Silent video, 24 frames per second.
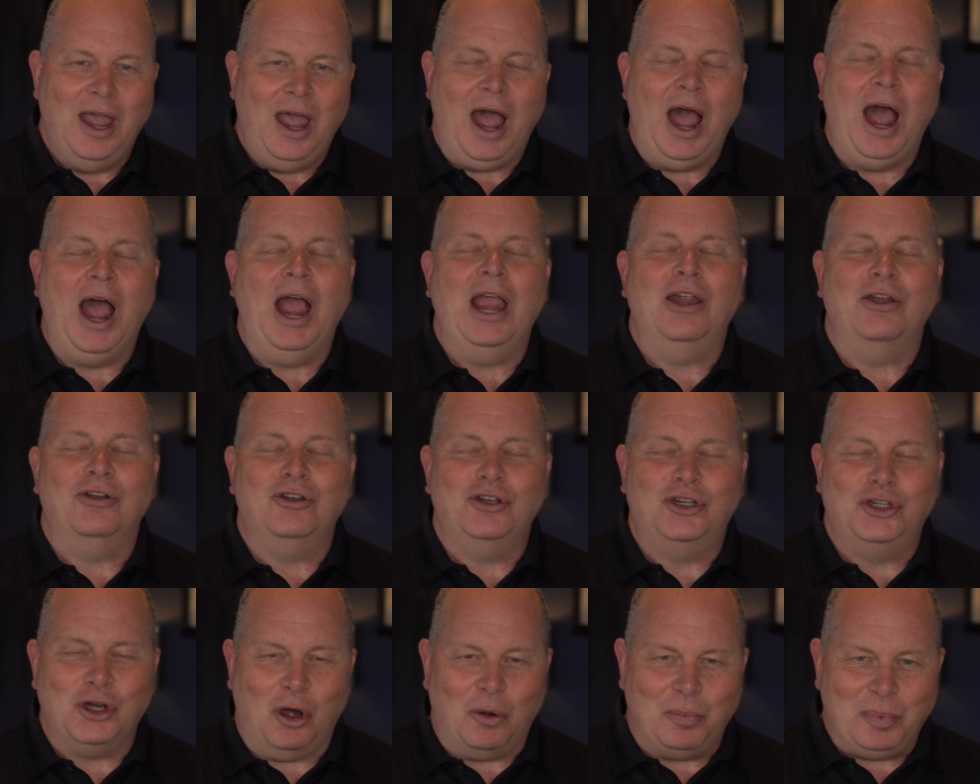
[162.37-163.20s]
Iron
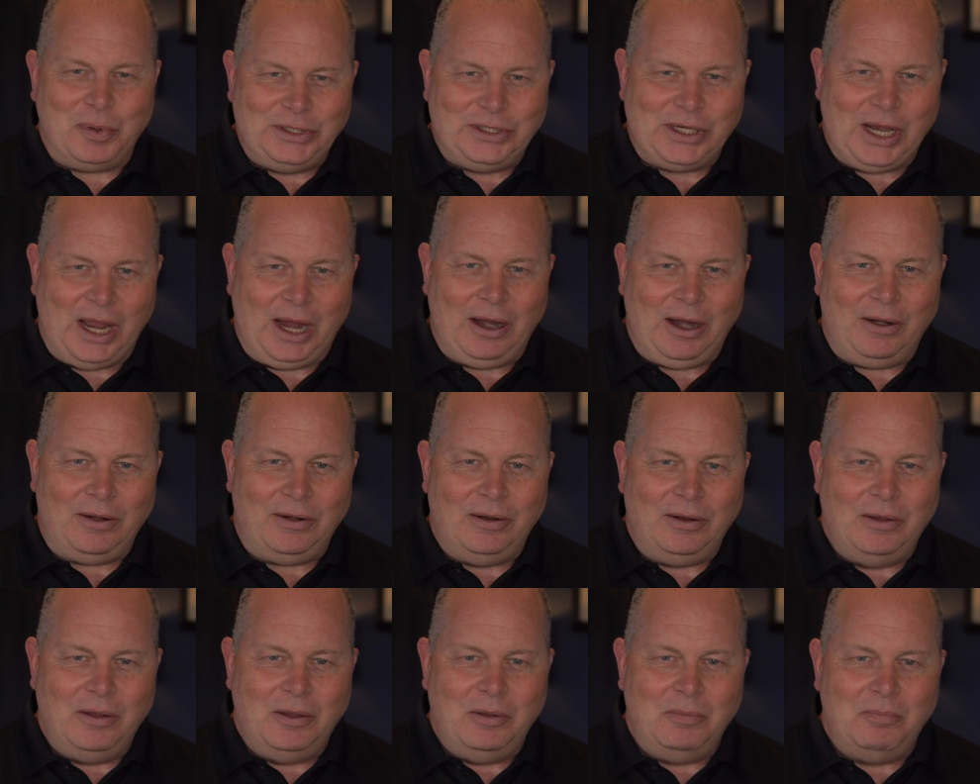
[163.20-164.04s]
sharpens iron.
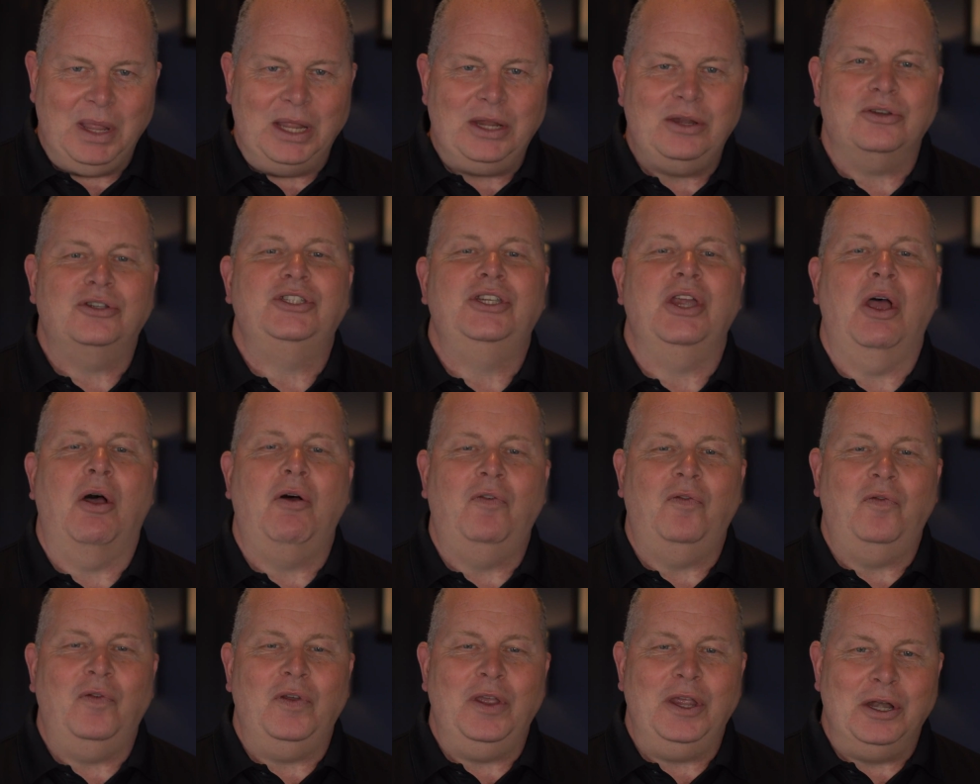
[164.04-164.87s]
Make
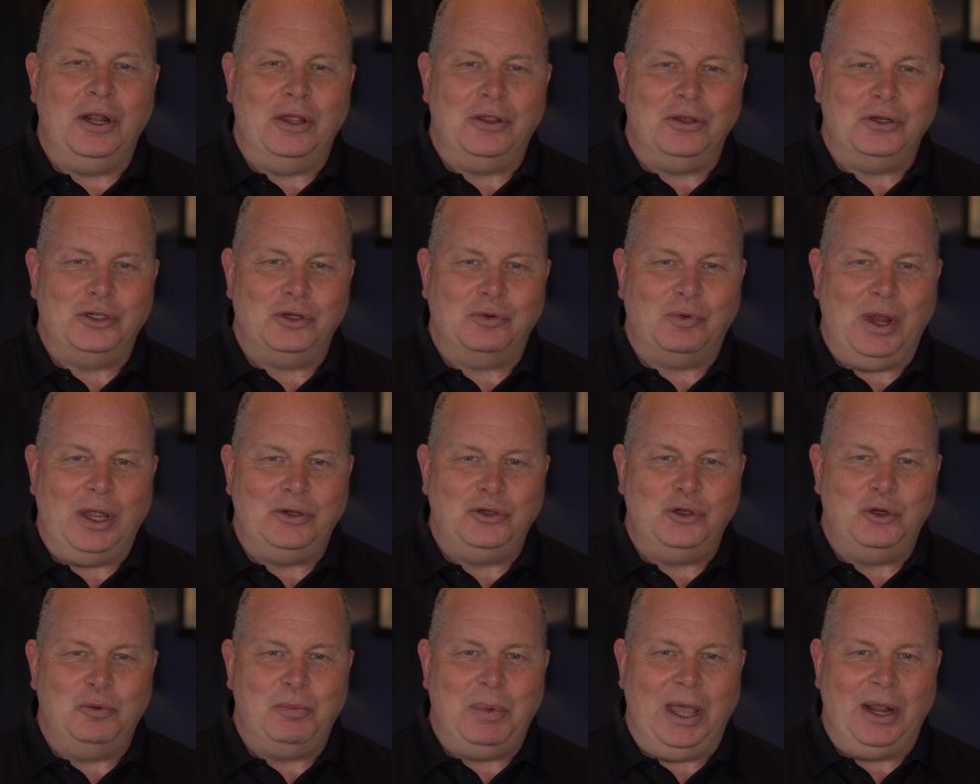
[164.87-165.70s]
yourself and others around
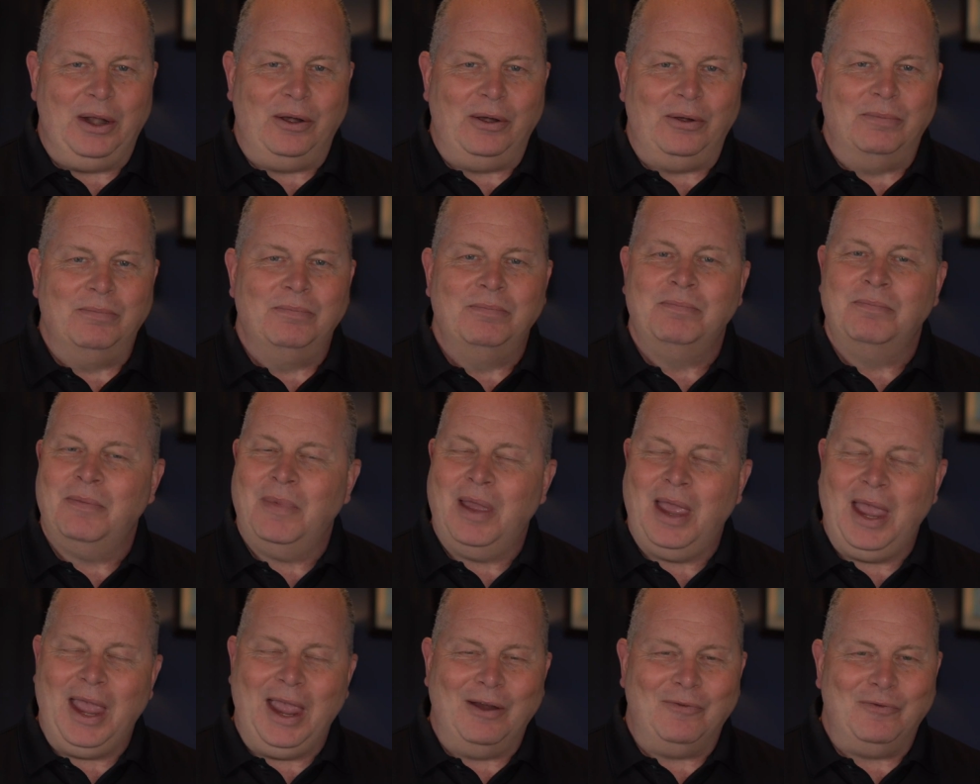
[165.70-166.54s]
you better
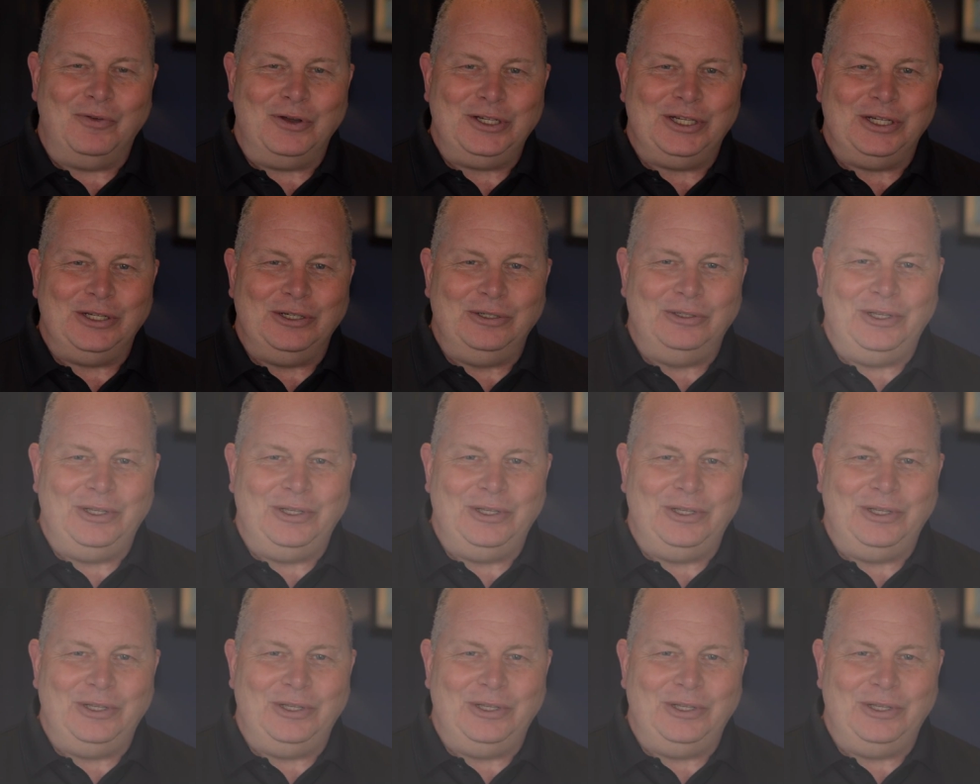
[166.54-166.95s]
every single